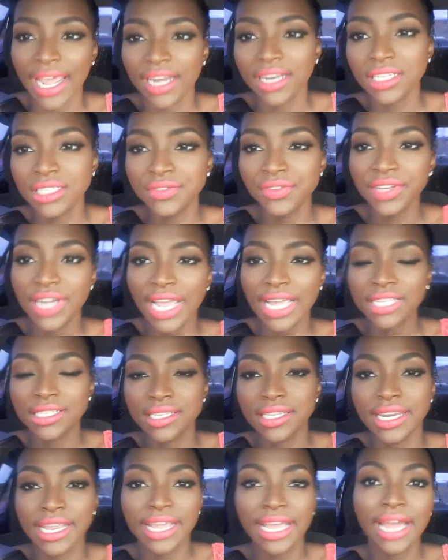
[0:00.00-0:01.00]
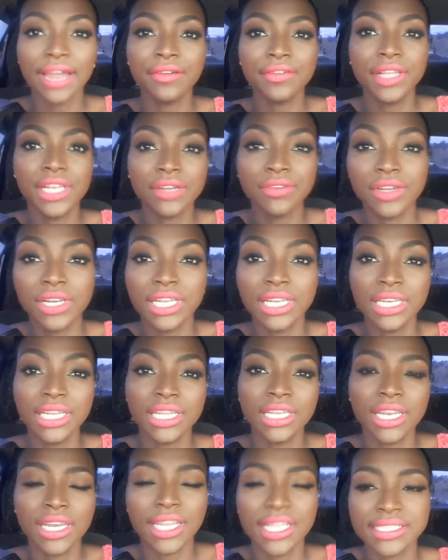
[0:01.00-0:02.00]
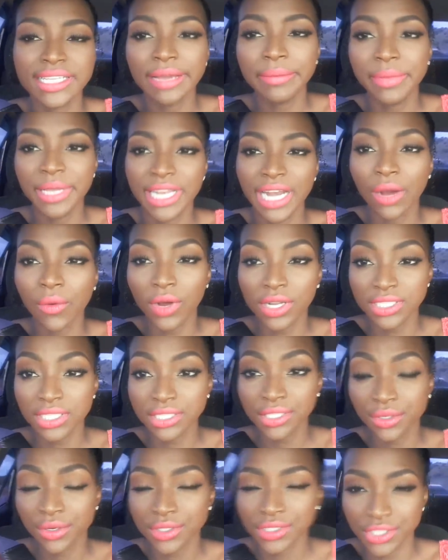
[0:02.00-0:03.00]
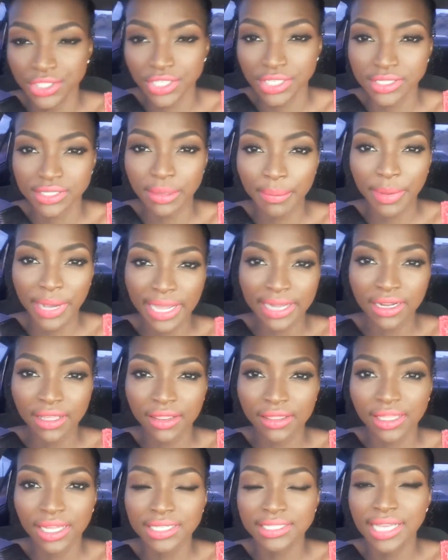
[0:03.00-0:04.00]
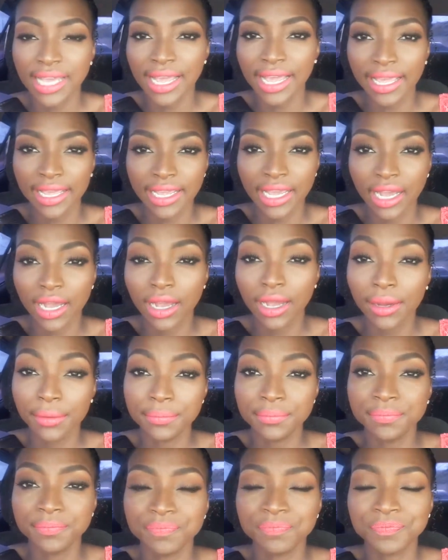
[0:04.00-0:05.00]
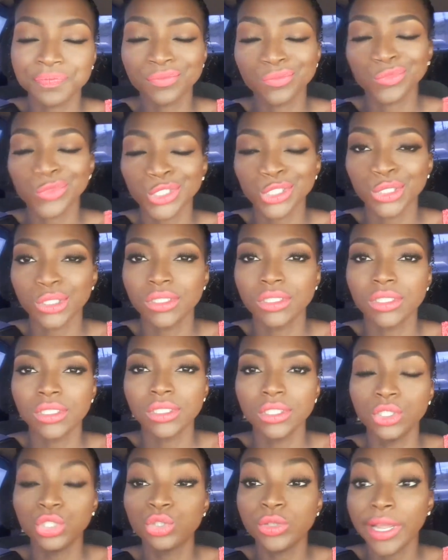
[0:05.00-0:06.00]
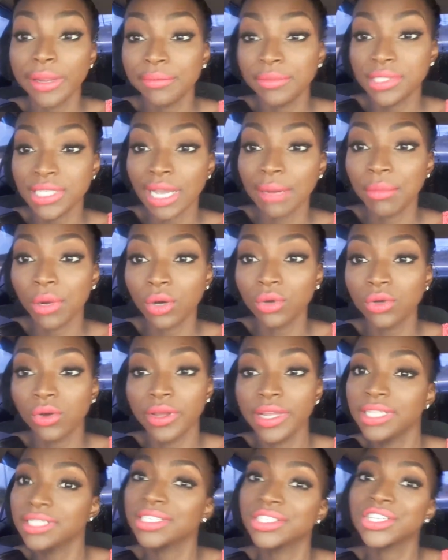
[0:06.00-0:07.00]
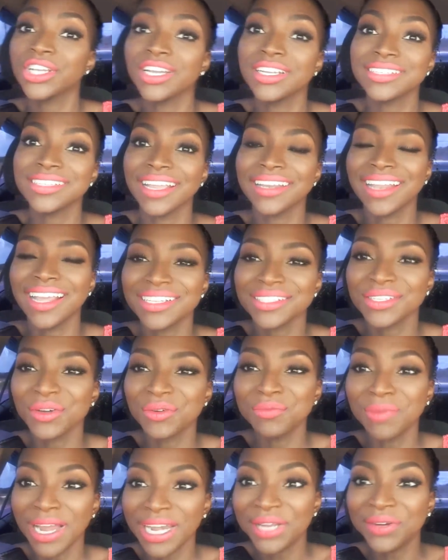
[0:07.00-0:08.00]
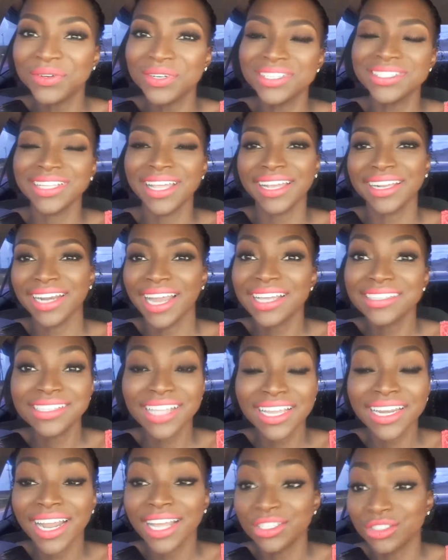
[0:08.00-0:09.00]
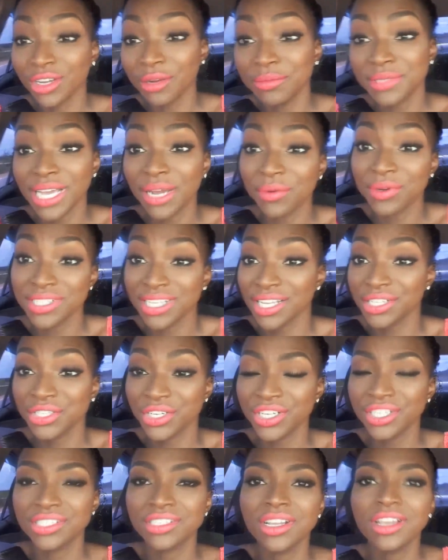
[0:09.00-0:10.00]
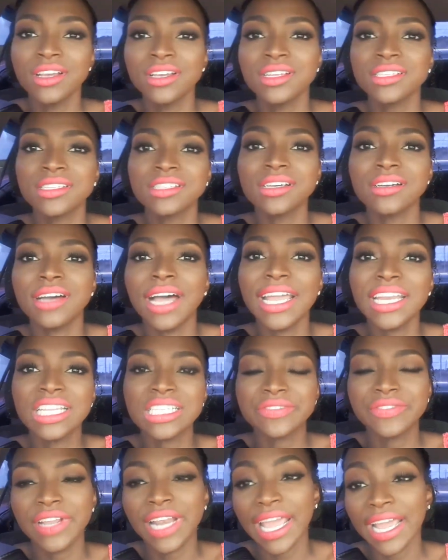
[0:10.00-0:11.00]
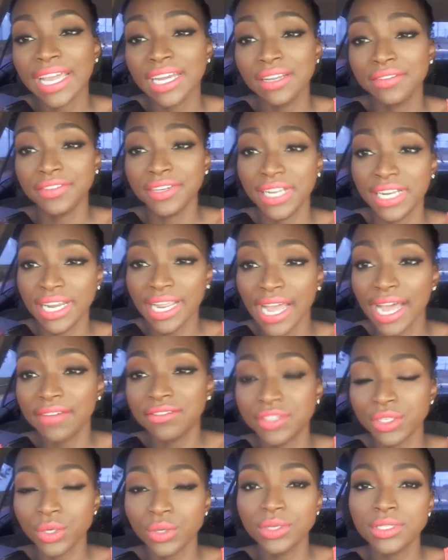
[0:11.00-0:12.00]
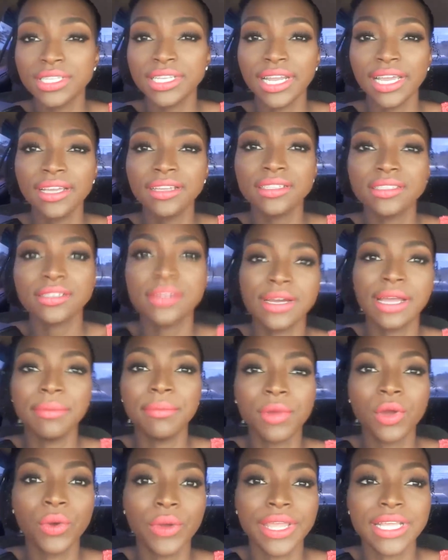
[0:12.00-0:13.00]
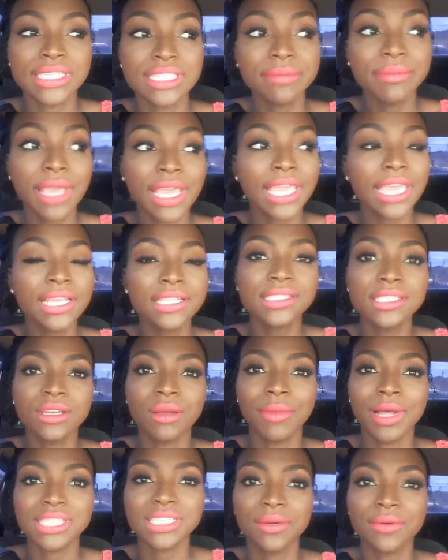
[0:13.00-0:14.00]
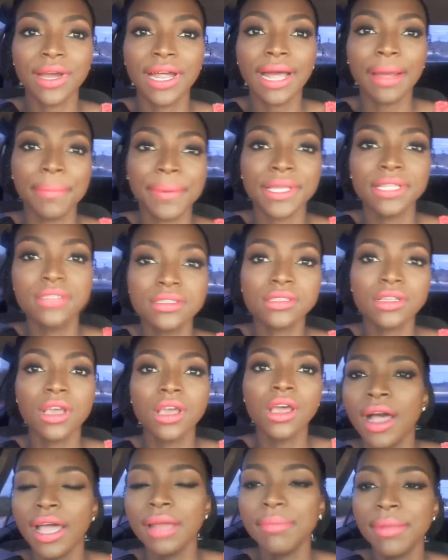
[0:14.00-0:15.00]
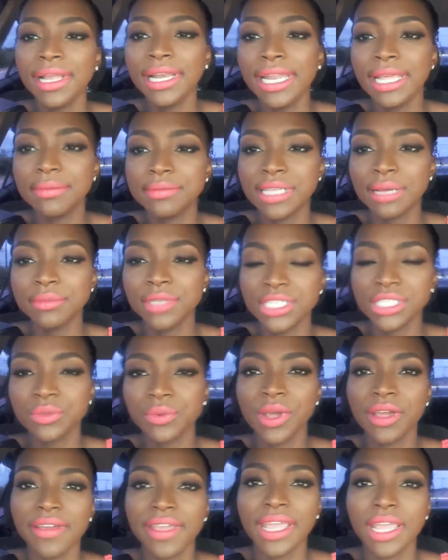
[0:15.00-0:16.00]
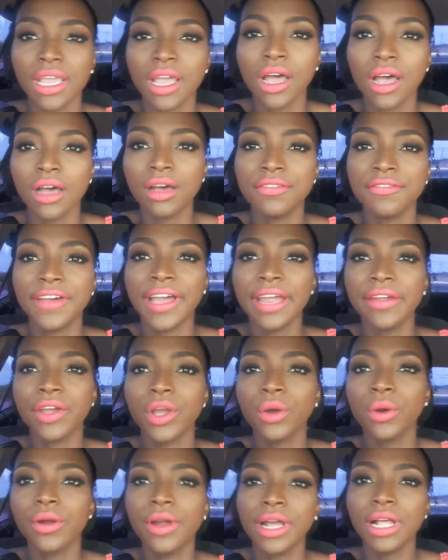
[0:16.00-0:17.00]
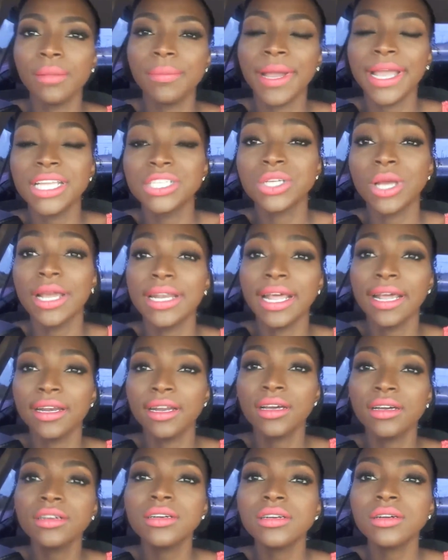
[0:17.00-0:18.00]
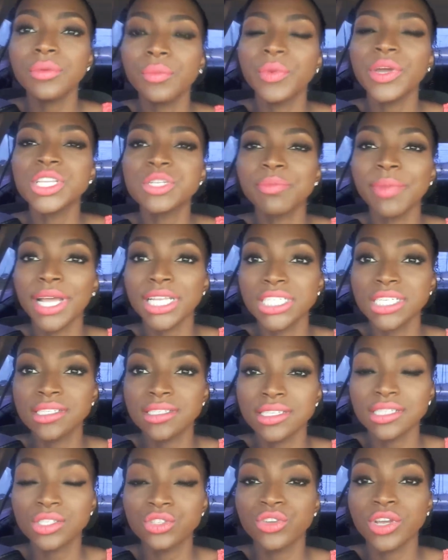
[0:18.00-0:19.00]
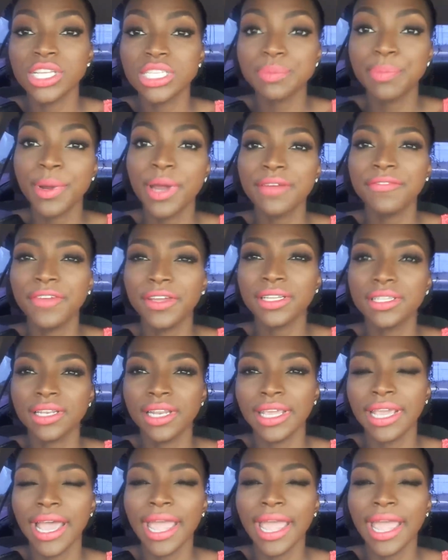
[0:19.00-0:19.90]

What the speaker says: And I just feel like today I really, really needed it. I mean, I wanted to go to church so bad that I dreamt about going to church. Like, that's how bad it was. Like, last night I dreamt I was at church. So I just feel like I definitely have to go today. So I'm going to make it no matter what happens. On my lips, I'm just wearing a Fiery Coral by Jordana, which matches this dress perfectly.